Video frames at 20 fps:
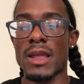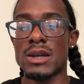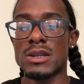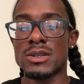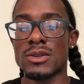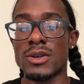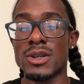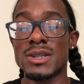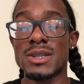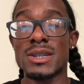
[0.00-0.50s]

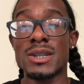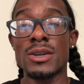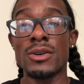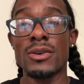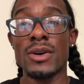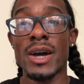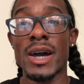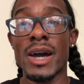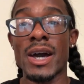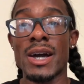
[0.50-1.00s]
So it
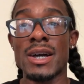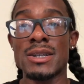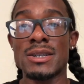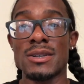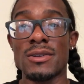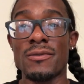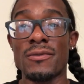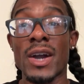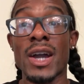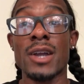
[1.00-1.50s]
still has
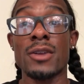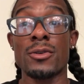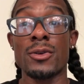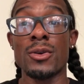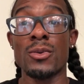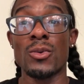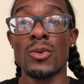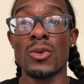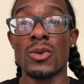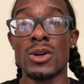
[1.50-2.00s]
the
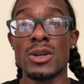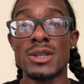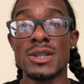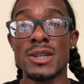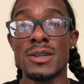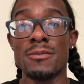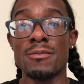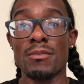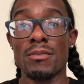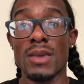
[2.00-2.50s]
factory
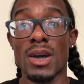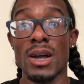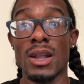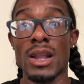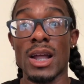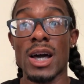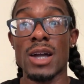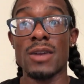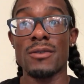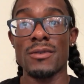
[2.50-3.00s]
warranty, a
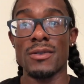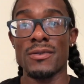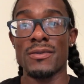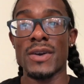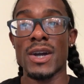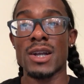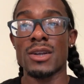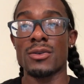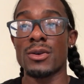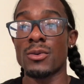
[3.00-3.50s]
lot of the
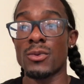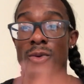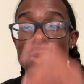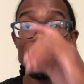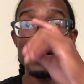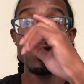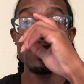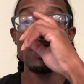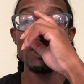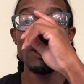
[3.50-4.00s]
factory
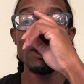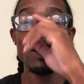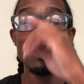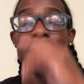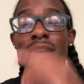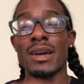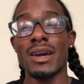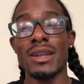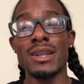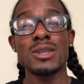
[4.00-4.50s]
warranty.
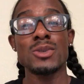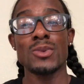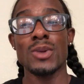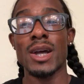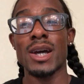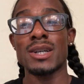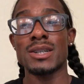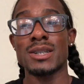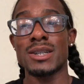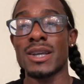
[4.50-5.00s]
And this
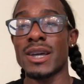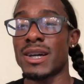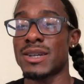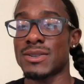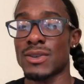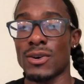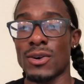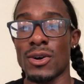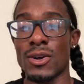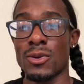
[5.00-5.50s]
one actually
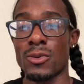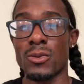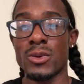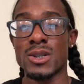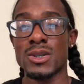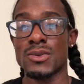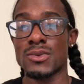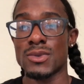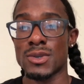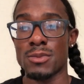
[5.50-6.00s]
has all the
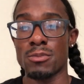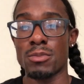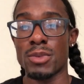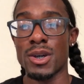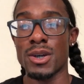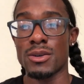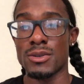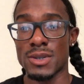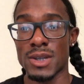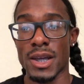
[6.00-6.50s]
whistles and
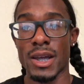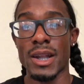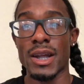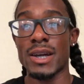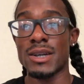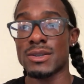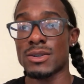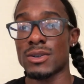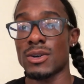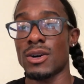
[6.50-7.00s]
bells. Like, it
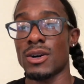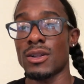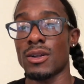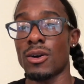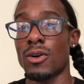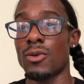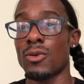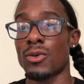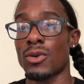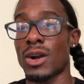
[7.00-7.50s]
has all the
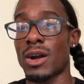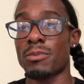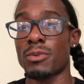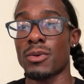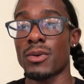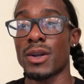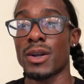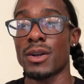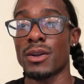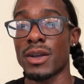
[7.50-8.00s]
owner
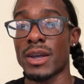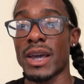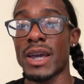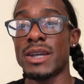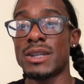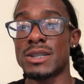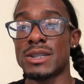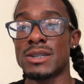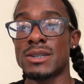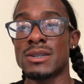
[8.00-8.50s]
operator
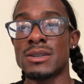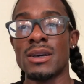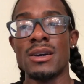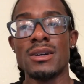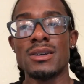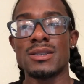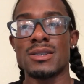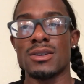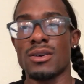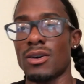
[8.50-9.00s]
gauges.
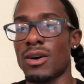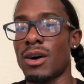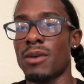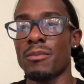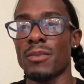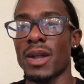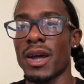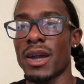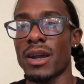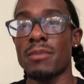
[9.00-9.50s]
So
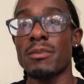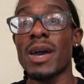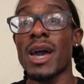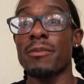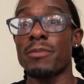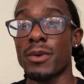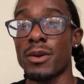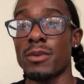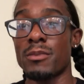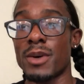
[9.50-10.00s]
I'm
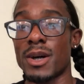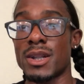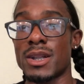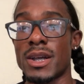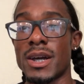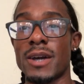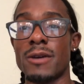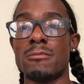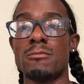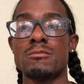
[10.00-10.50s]
happy about
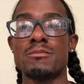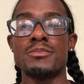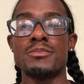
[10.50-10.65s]
that.